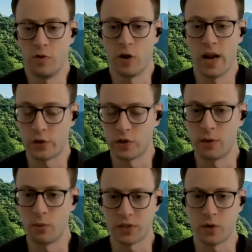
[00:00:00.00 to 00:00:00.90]
you're
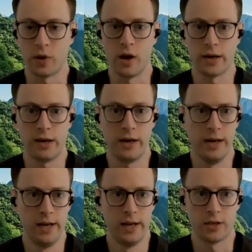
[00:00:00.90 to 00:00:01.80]
interested in what's going on
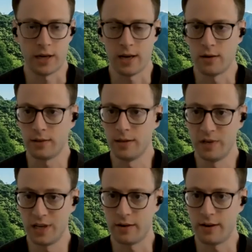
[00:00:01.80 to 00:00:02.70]
here, check out
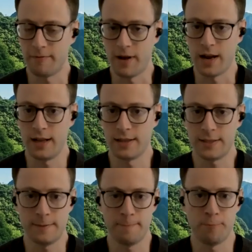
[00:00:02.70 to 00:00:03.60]

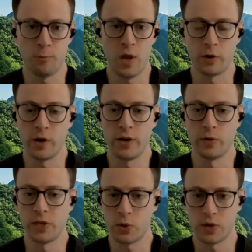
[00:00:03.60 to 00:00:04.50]
finance. We have a great
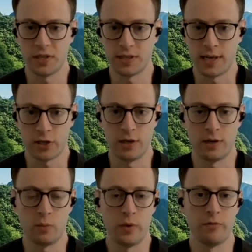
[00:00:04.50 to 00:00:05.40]
resources
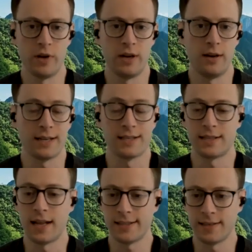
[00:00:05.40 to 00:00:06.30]
section. We've written
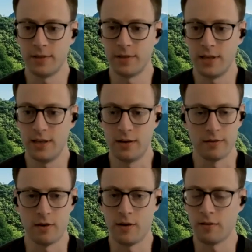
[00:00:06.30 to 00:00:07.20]
extensively
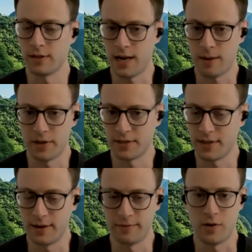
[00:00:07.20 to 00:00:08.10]
on um, all the
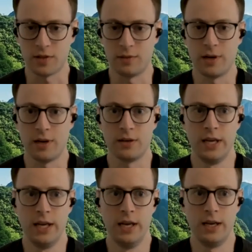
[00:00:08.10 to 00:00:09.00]
topics that I've talked about
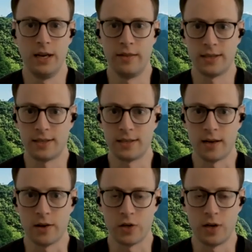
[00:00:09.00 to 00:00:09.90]
in this
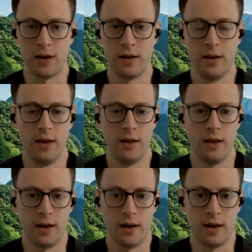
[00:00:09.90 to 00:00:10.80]
discussion.
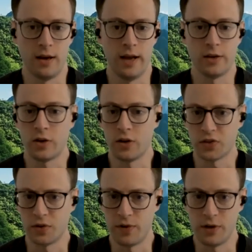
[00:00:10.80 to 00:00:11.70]
Uh, and you can also